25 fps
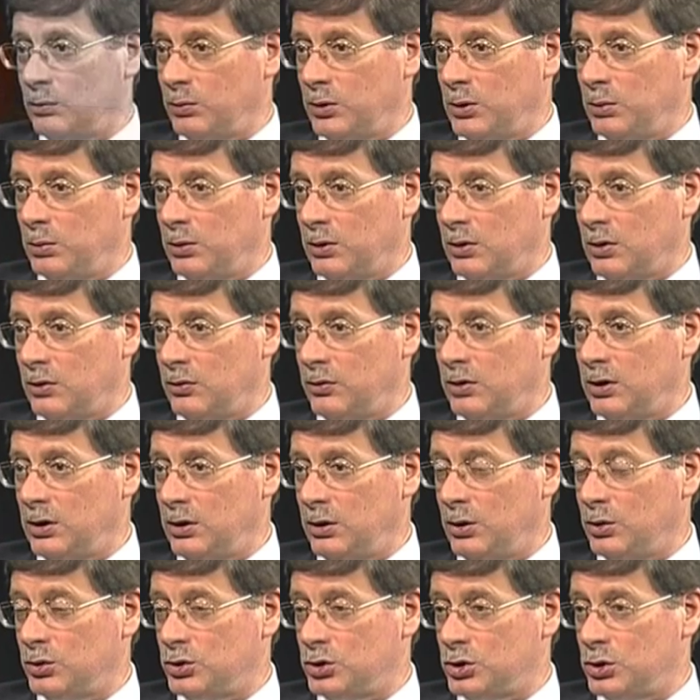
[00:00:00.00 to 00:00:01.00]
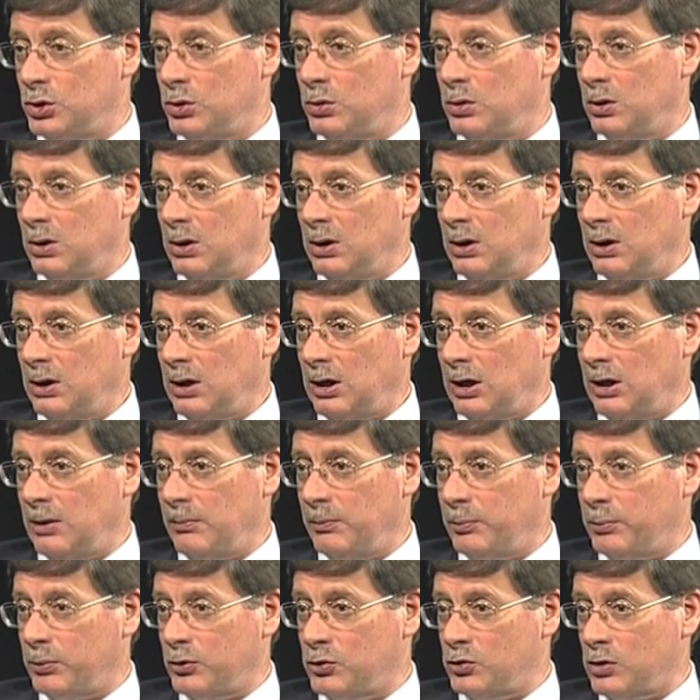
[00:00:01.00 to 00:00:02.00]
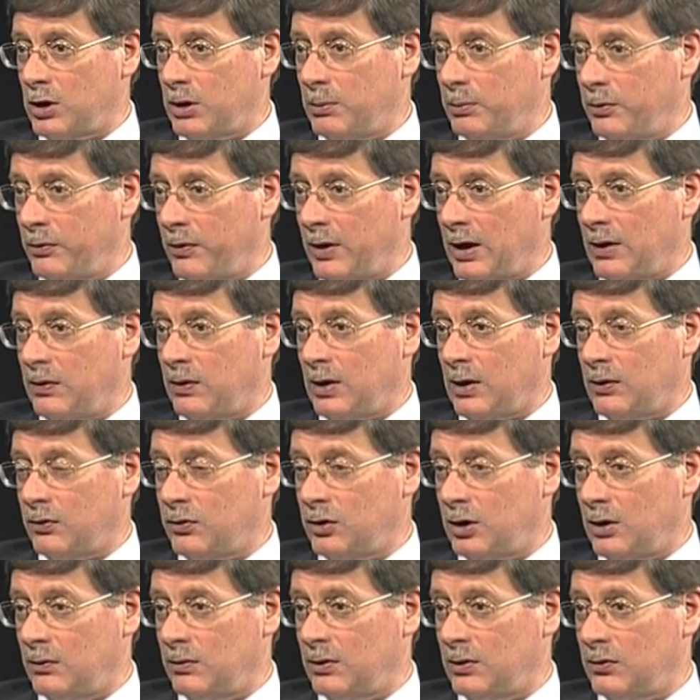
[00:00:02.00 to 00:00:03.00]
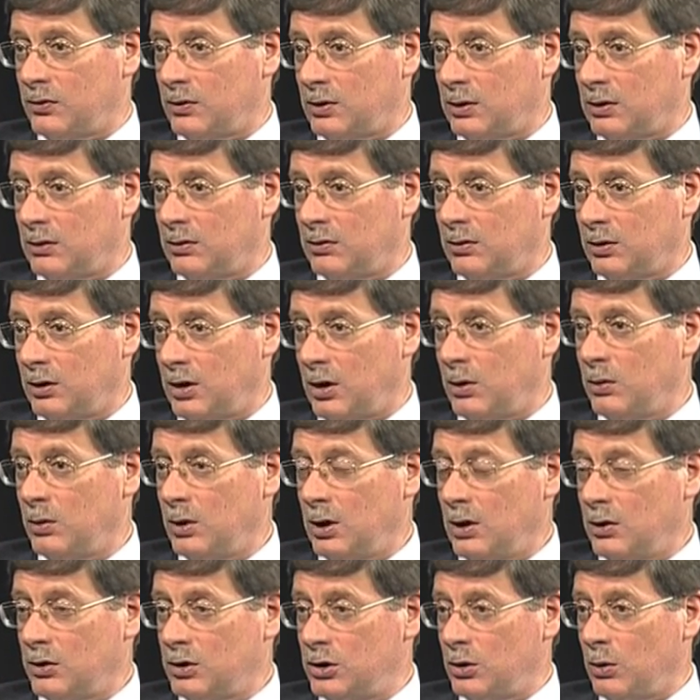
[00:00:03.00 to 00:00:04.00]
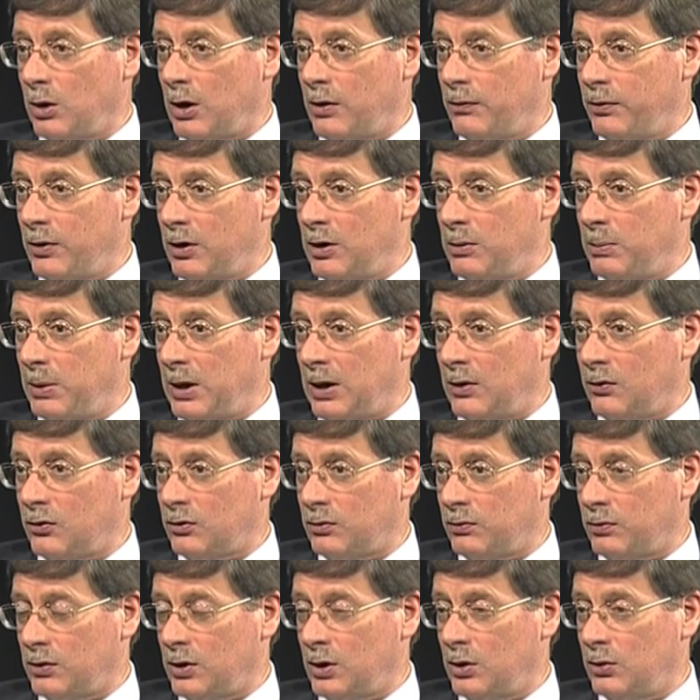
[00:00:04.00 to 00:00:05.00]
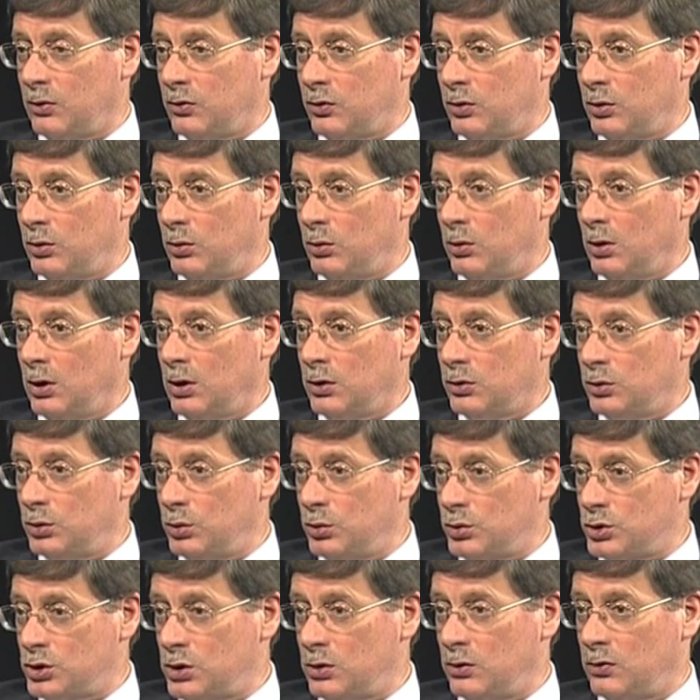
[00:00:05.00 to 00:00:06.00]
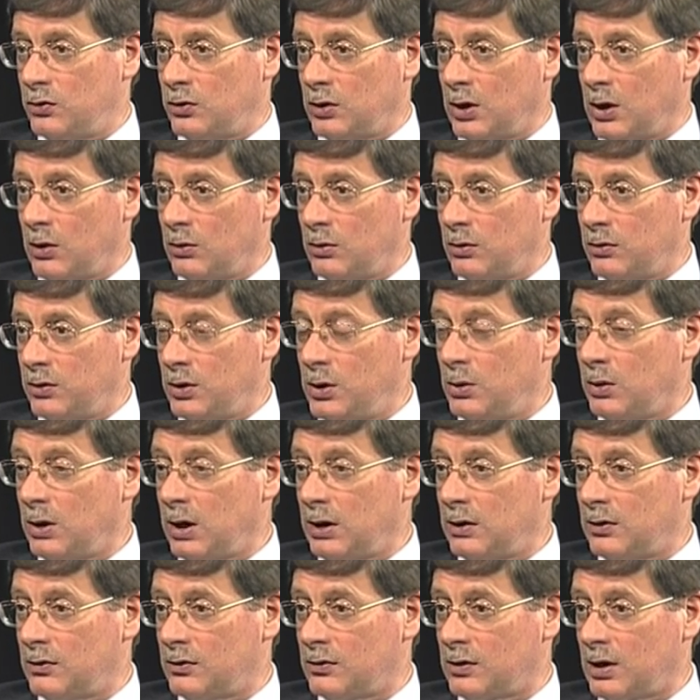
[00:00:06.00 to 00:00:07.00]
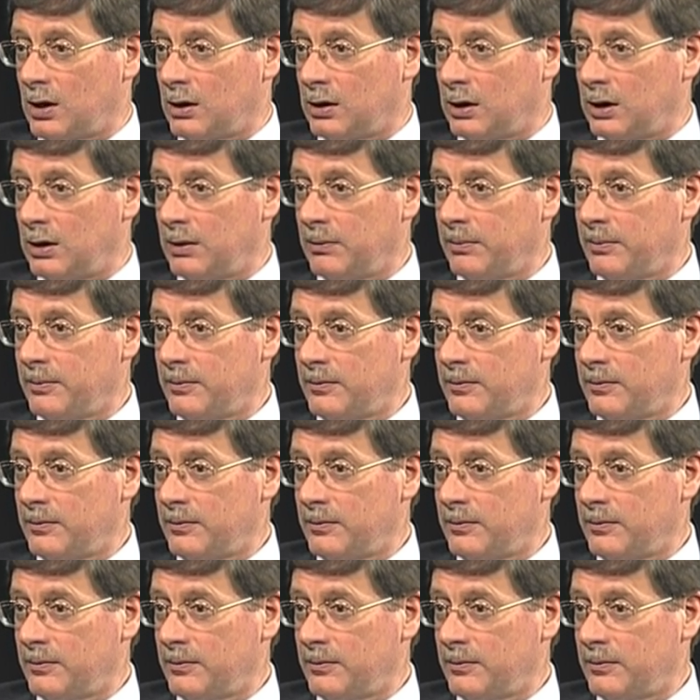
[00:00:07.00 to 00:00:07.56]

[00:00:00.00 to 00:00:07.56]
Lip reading: and we will continue to try and provide that service and do our very best for those who do choose to go to the UK to study.